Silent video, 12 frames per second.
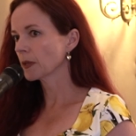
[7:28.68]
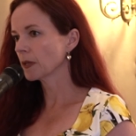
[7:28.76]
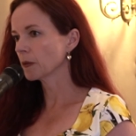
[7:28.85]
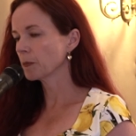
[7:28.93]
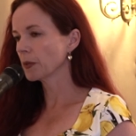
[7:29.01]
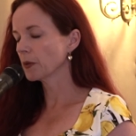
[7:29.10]

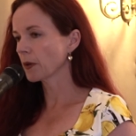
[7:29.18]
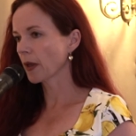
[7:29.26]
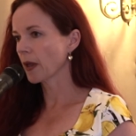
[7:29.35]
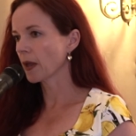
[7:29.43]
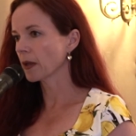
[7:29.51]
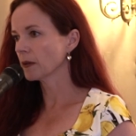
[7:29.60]
It'll be
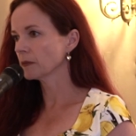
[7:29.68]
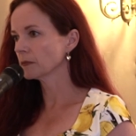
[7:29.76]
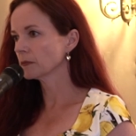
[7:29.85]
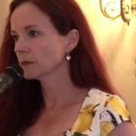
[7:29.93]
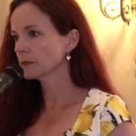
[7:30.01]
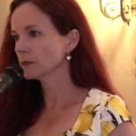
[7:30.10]
okay.
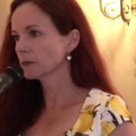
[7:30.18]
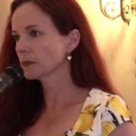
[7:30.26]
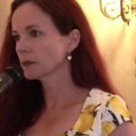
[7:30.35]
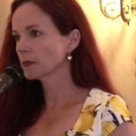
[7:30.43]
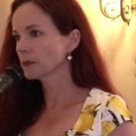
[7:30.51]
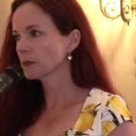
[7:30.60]

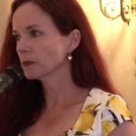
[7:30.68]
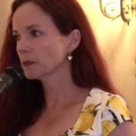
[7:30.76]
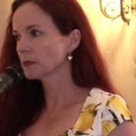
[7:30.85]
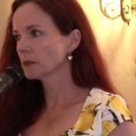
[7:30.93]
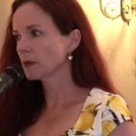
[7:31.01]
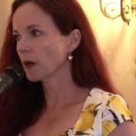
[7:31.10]

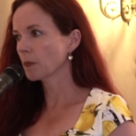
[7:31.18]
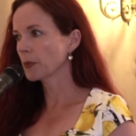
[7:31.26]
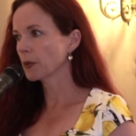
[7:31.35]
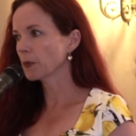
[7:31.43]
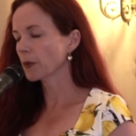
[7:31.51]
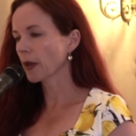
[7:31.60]
I'll
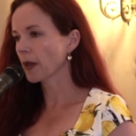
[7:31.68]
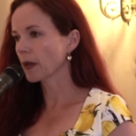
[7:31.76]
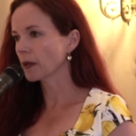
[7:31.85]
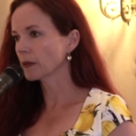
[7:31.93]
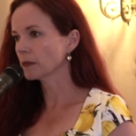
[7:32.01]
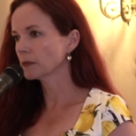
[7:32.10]
be
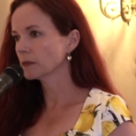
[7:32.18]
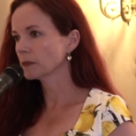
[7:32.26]
okay.